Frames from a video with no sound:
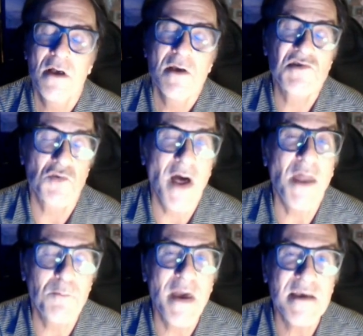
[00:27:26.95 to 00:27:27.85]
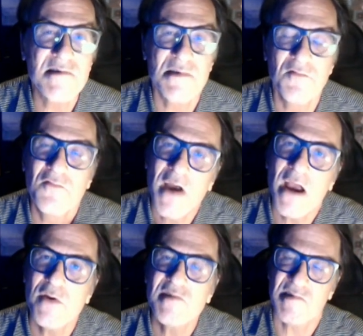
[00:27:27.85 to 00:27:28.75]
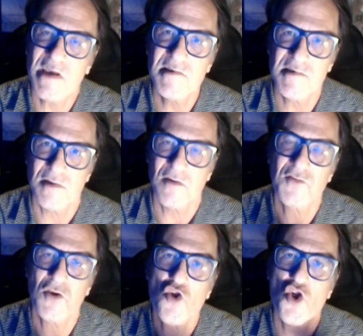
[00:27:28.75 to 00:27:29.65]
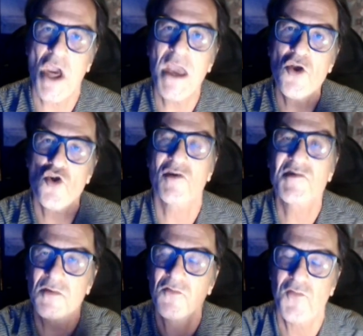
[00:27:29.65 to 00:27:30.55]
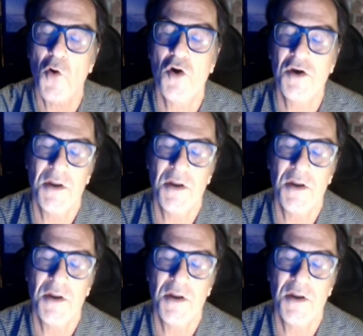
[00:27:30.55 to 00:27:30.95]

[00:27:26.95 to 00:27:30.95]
So that makes them very sensitive to changes in foreign